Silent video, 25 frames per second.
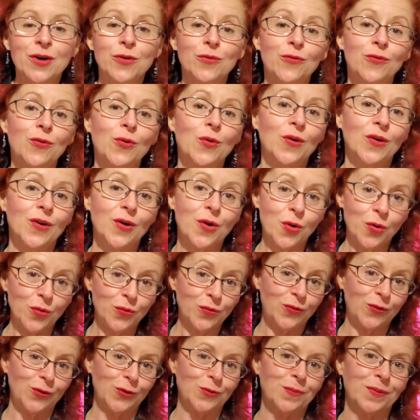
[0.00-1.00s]
for whole
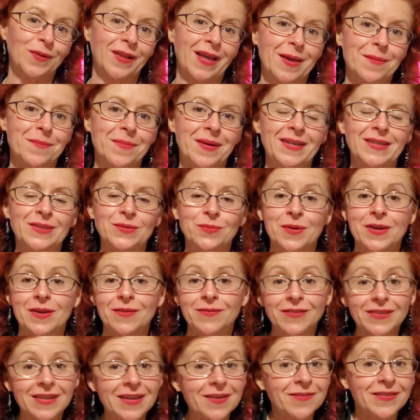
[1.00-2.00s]
food plant-based way
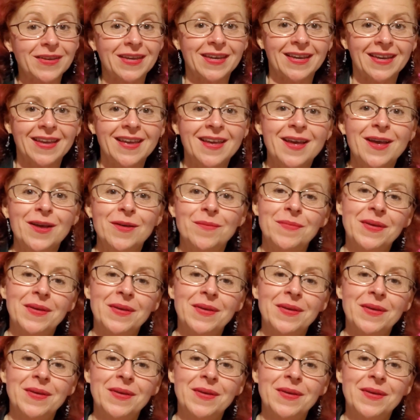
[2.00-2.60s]
of living